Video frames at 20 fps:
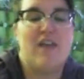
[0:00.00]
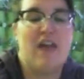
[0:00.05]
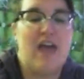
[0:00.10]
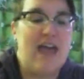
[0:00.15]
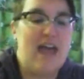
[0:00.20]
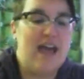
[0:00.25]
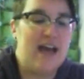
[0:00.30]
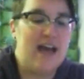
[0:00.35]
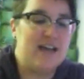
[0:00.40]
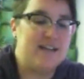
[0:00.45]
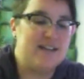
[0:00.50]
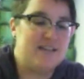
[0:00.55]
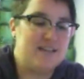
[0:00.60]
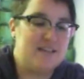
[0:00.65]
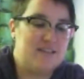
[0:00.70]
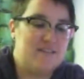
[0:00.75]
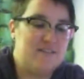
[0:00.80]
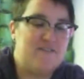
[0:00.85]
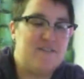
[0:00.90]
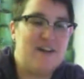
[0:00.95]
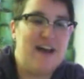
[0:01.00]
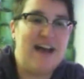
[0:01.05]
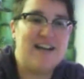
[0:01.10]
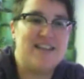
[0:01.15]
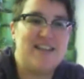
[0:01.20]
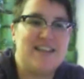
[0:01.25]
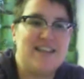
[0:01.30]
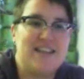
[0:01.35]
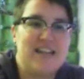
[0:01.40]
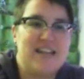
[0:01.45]
and the
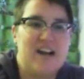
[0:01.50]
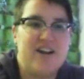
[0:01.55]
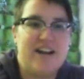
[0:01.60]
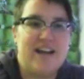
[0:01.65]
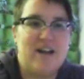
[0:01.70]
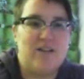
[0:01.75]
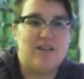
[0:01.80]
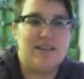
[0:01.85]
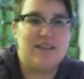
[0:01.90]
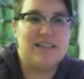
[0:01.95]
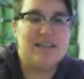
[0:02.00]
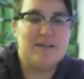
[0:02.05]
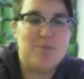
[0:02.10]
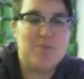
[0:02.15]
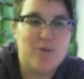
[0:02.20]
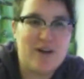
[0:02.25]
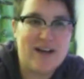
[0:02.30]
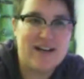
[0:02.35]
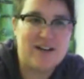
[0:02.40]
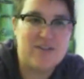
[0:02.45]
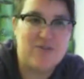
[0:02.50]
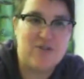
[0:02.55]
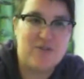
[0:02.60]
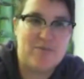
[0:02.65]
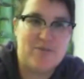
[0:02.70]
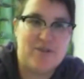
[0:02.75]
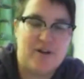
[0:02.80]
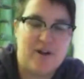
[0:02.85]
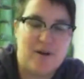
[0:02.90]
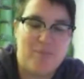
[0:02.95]
fact that they are now liberated
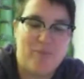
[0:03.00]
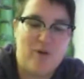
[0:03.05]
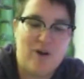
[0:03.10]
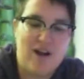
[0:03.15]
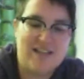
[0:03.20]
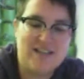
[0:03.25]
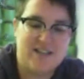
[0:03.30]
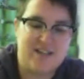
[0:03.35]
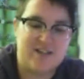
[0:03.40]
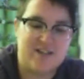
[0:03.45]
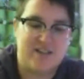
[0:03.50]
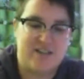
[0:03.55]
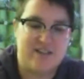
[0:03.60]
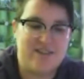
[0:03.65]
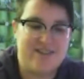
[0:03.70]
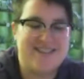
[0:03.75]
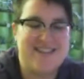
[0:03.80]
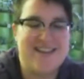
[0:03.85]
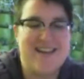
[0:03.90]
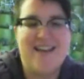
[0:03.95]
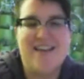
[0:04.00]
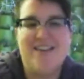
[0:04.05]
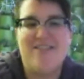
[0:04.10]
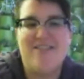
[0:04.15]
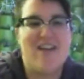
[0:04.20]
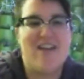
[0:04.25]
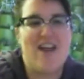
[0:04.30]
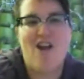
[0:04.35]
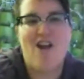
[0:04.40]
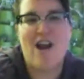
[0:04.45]
from their oppressors,
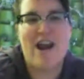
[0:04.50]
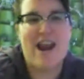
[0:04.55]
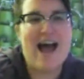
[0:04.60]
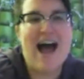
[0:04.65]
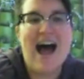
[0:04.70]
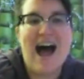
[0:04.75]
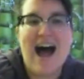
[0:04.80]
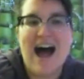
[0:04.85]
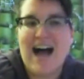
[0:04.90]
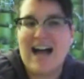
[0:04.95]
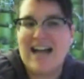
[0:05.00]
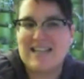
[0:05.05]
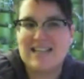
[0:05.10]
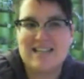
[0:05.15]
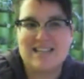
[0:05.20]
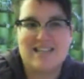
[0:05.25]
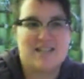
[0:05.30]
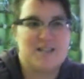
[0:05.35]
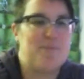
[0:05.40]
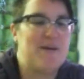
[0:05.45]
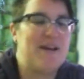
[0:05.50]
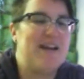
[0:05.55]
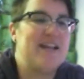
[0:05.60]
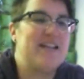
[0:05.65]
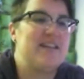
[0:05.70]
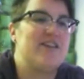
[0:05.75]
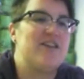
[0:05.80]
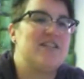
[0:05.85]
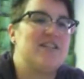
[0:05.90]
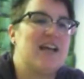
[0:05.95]
they're not spending
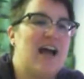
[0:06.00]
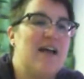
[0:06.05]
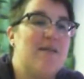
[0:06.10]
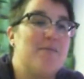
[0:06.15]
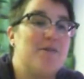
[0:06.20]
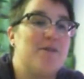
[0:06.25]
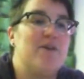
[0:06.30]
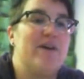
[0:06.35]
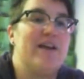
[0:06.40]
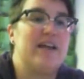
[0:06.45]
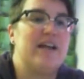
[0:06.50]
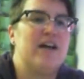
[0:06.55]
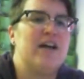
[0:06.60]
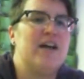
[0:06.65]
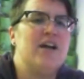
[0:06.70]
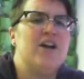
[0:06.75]
their time going,